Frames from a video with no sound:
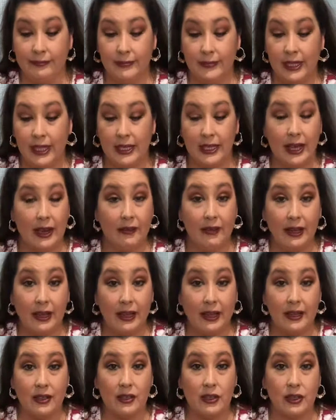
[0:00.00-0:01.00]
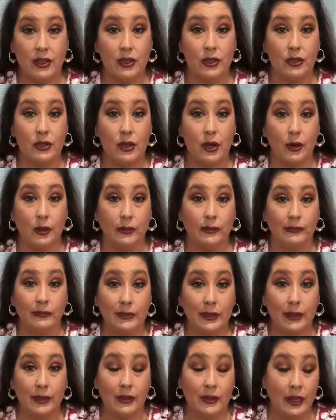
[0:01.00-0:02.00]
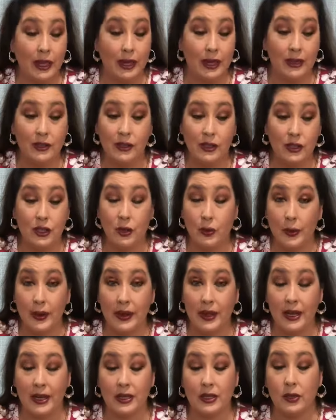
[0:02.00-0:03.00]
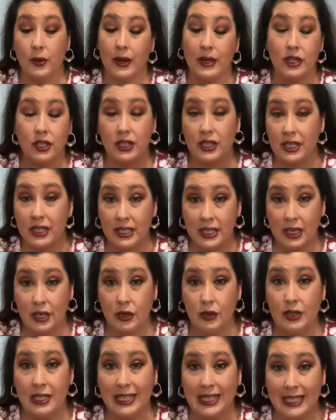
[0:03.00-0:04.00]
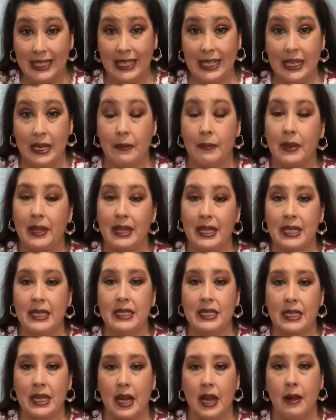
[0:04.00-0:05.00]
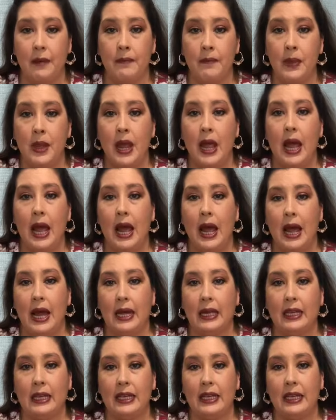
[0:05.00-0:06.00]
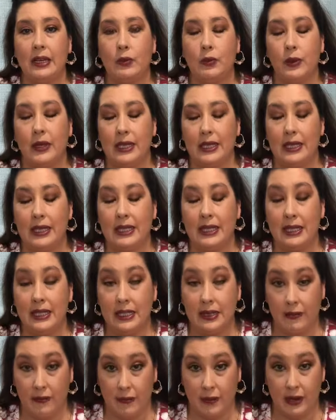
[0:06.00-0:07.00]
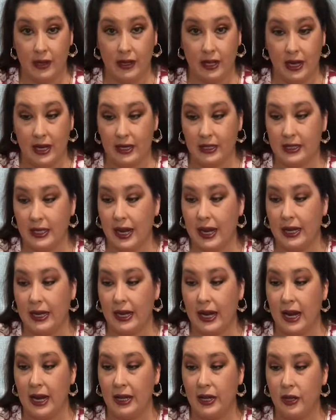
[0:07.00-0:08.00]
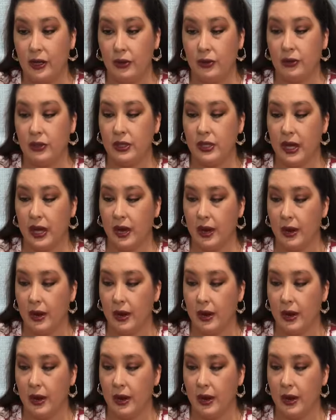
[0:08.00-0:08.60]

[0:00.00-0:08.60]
didn't have anything else to do, so nothing else to do with it, so I just continued to clean it. But this time I cleaned it with different things. I used